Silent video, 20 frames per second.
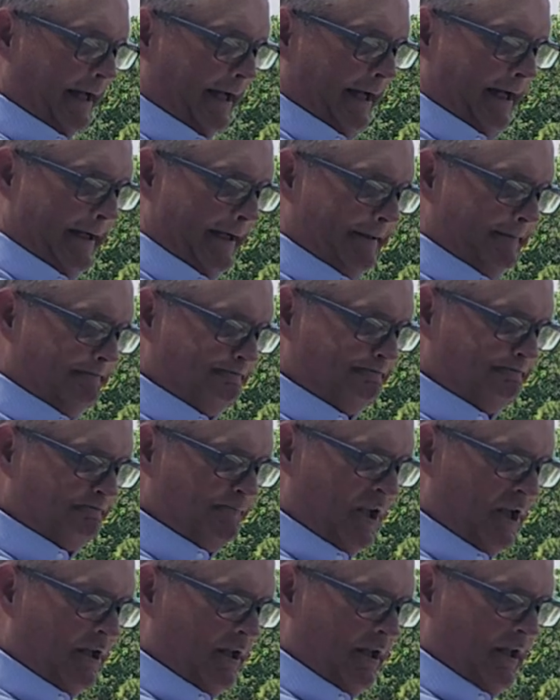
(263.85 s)

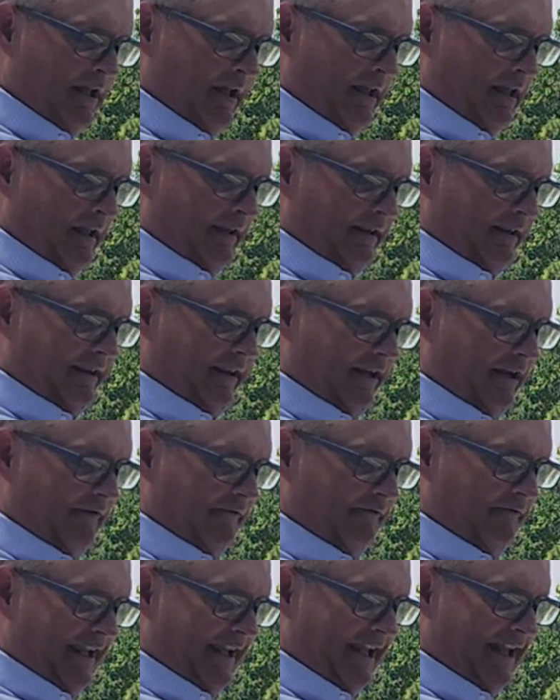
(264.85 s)
The
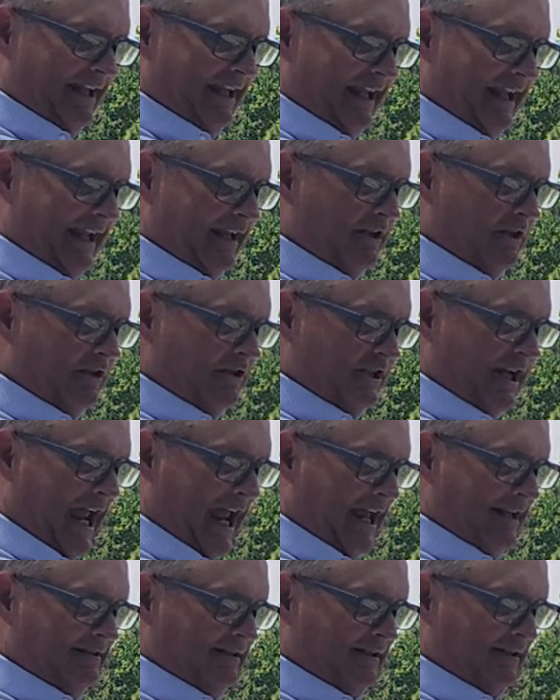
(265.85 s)
event
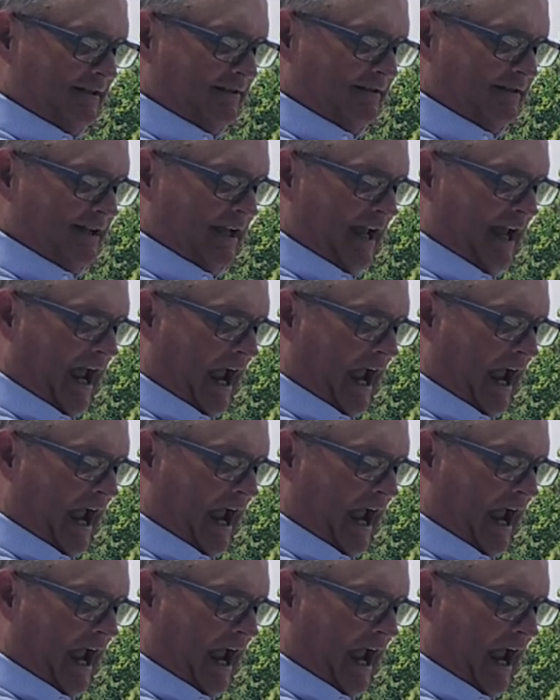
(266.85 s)
energizes